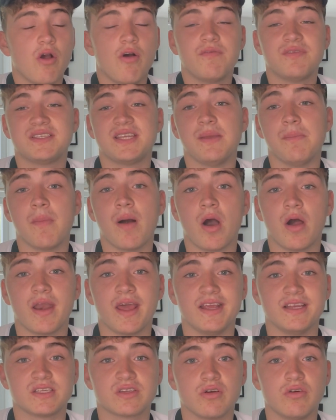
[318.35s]
Obviously,
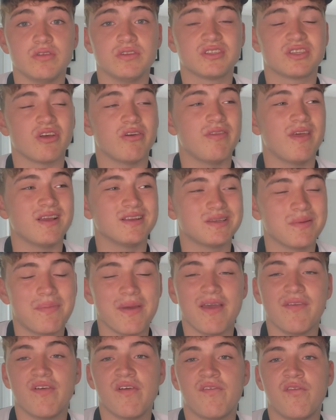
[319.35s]
Mane's gone, so there's a
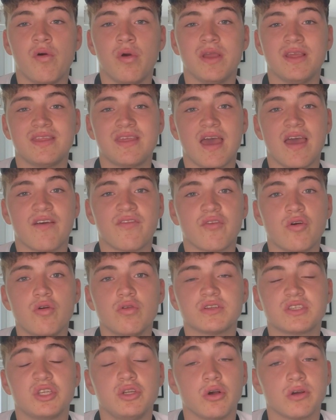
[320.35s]
bit of a void there. Of
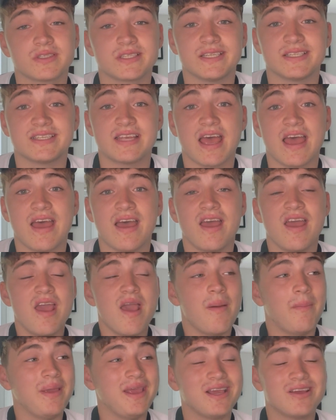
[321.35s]
course, Jota's there,
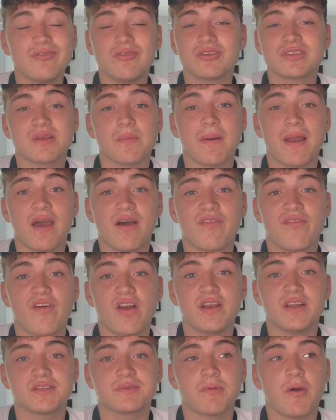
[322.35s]
but he can also play up
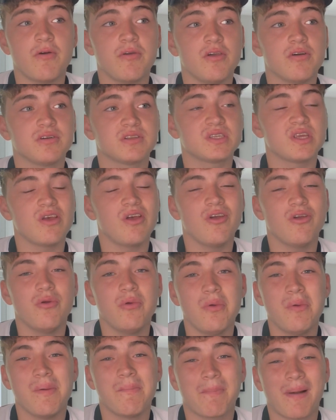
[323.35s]
front as well, Jota,
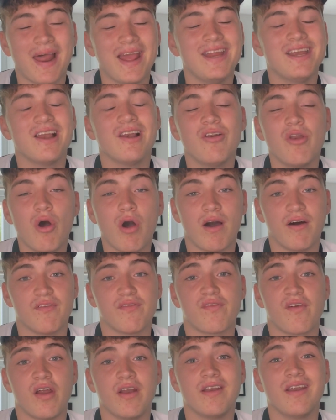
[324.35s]
who played a lot
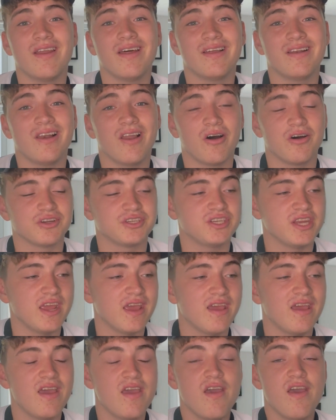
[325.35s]
up front last
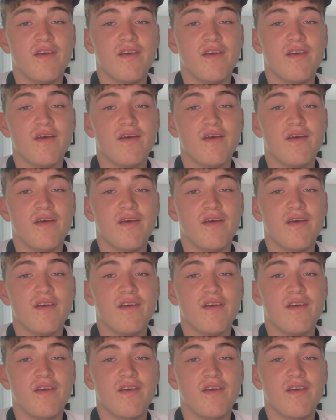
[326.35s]
year.